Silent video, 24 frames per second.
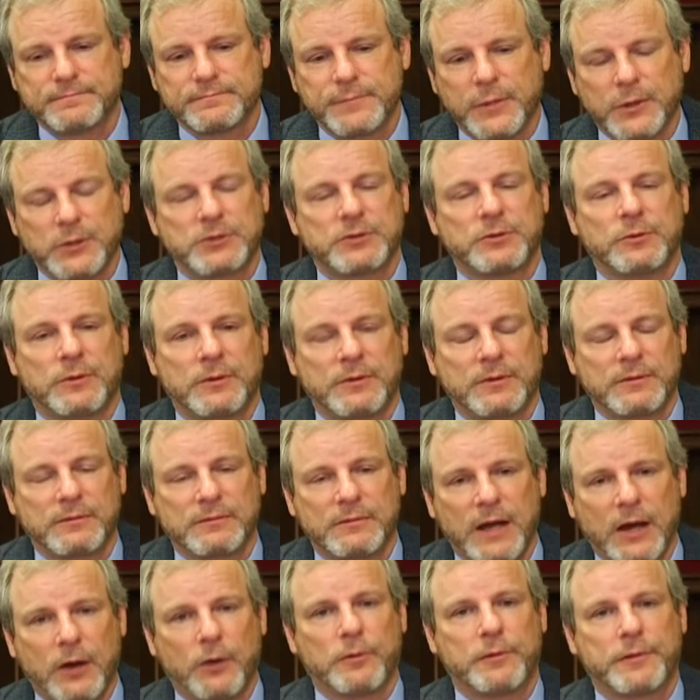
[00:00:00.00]
personal
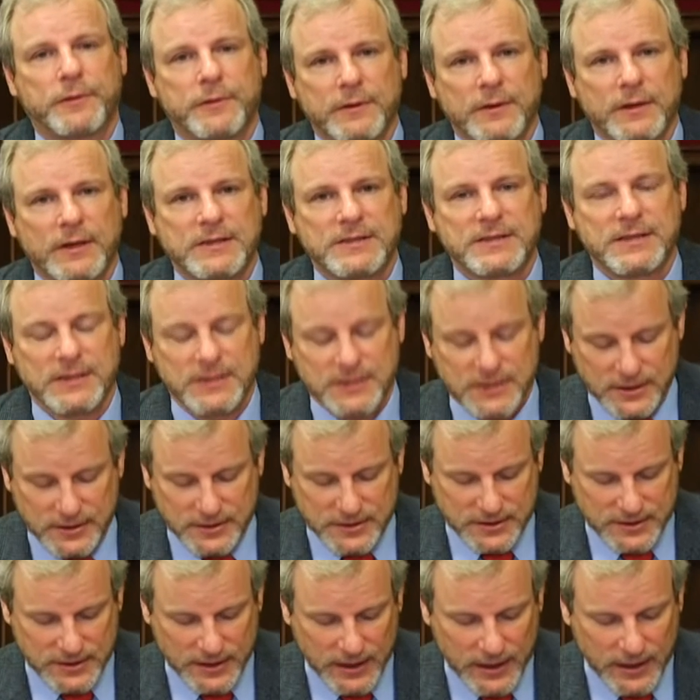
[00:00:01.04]
health
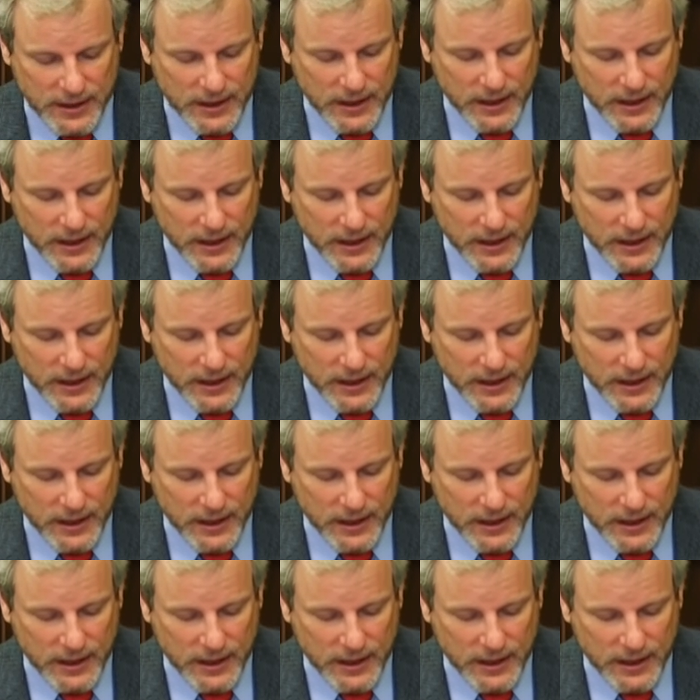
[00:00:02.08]
assistance,